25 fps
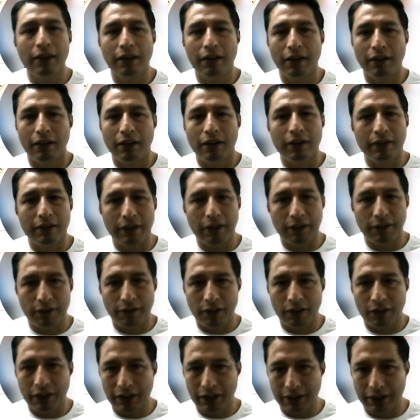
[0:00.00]
Therefore,
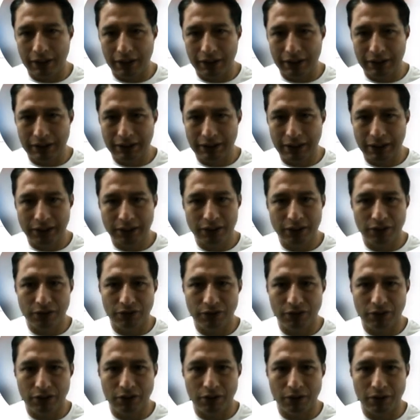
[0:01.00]
in the design of
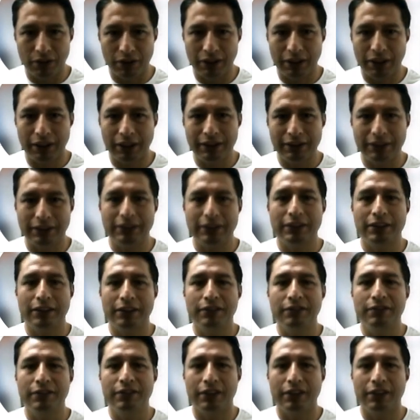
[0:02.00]
photovoltaic system,